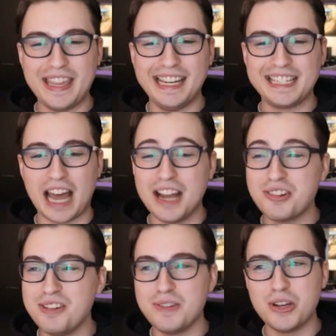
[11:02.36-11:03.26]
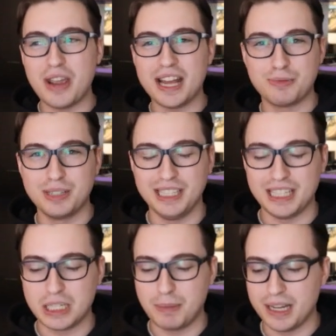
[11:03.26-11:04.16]
things. I don't even know how to
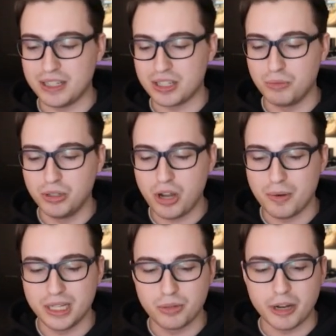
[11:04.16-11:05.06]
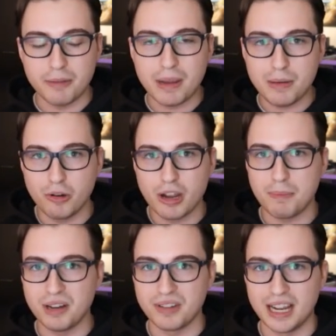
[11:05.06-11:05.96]
really explain it, so we'll go into it, and maybe you'll
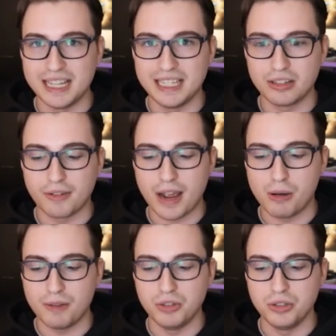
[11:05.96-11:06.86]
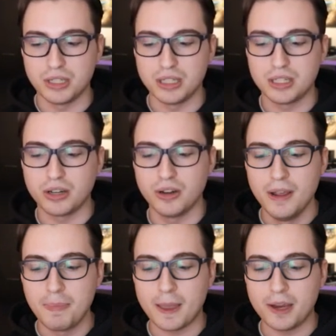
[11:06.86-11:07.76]
get a bit of an idea of how I've used it.
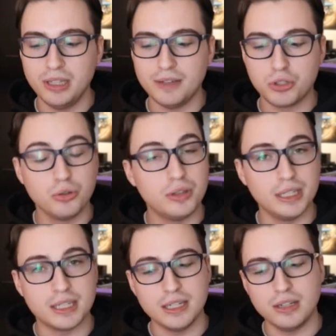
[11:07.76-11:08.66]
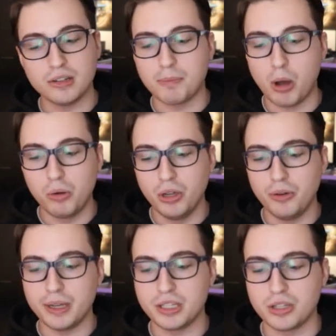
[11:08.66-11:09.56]
So I only have two things in here,
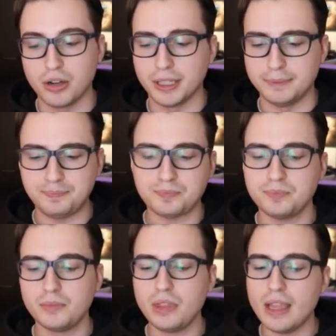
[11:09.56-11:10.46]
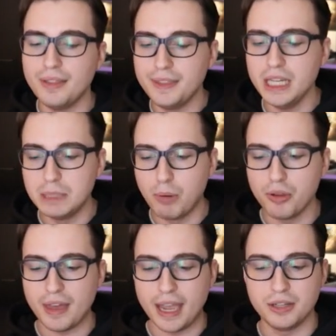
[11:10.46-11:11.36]
Apollo and Socket. These
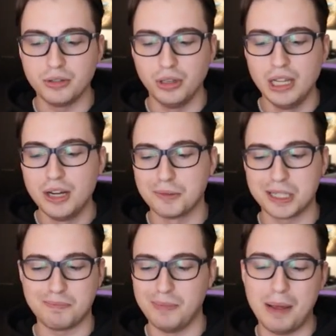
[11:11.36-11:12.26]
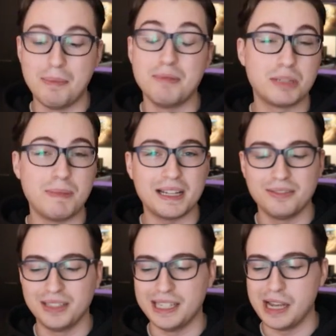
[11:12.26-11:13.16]
both handle,
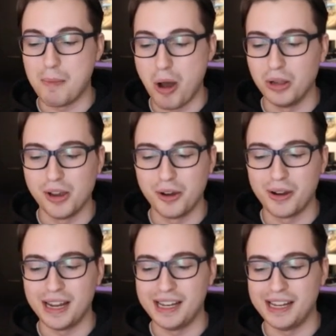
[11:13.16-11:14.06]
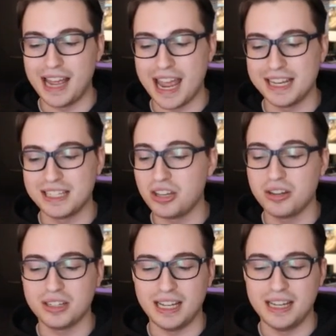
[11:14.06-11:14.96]
respectively, Apollo and
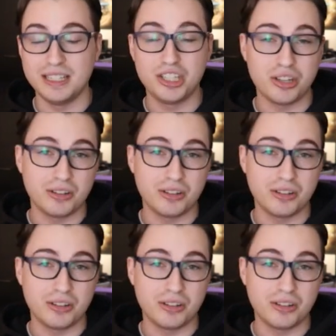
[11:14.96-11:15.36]
sockets,